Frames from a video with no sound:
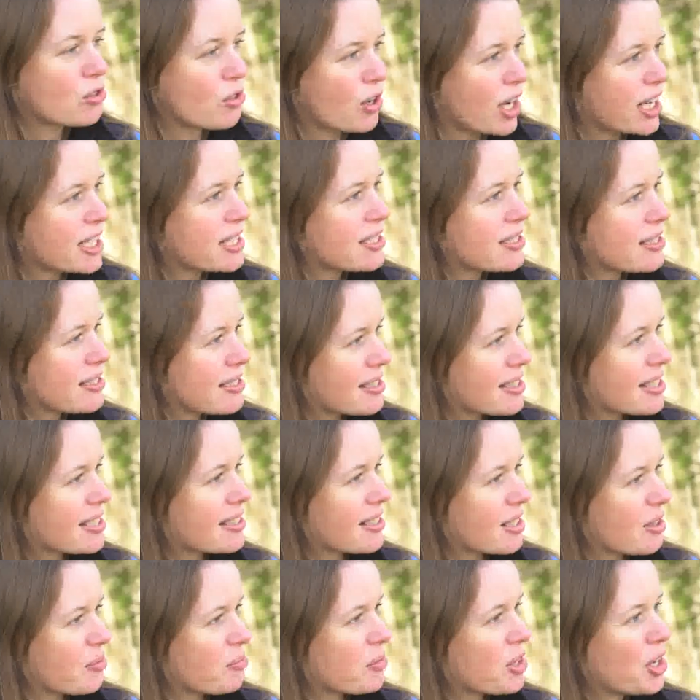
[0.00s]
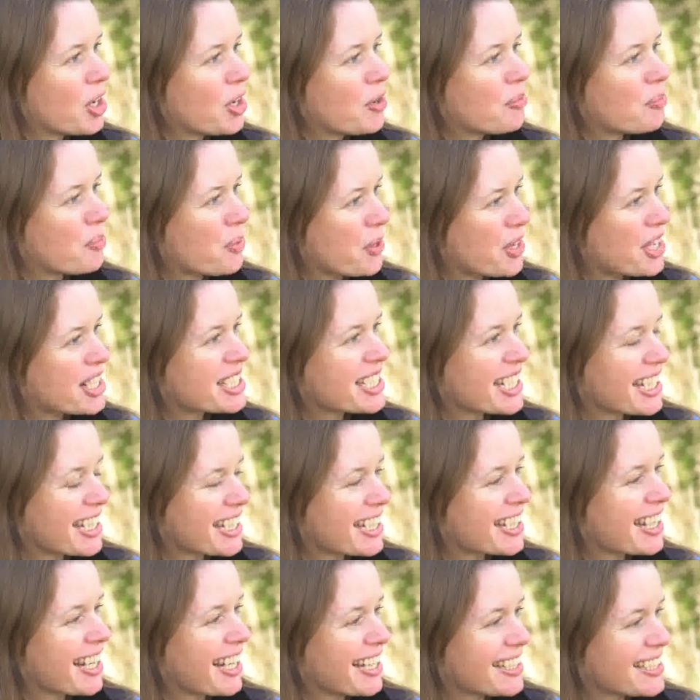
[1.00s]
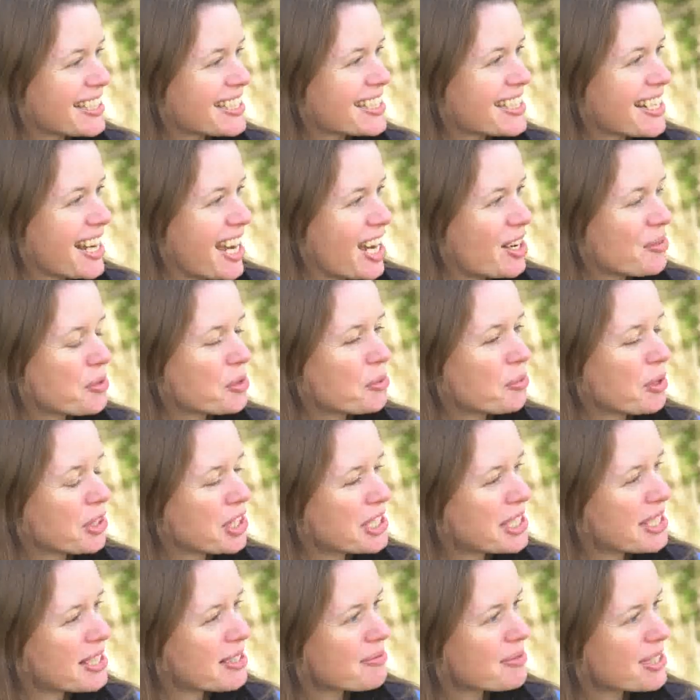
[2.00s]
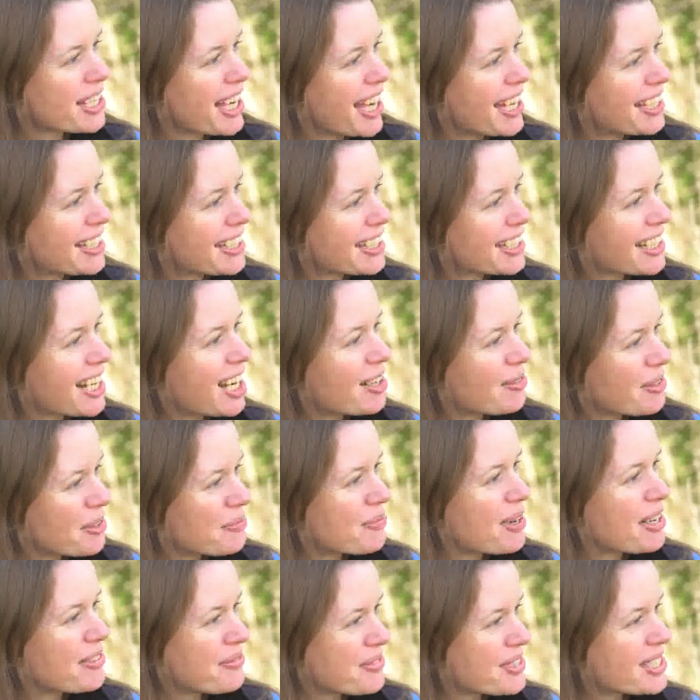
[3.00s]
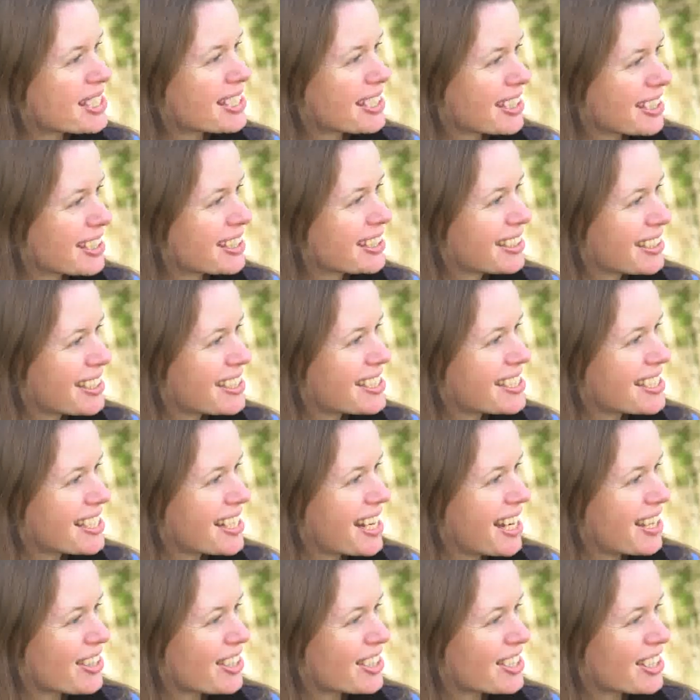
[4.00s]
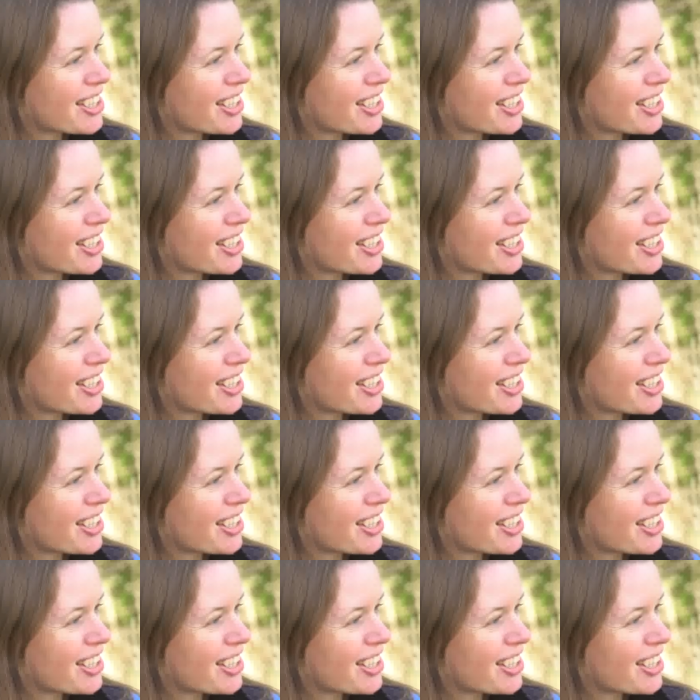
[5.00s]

great to see them breeding, and we'll monitor them again in a couple of months and see how they're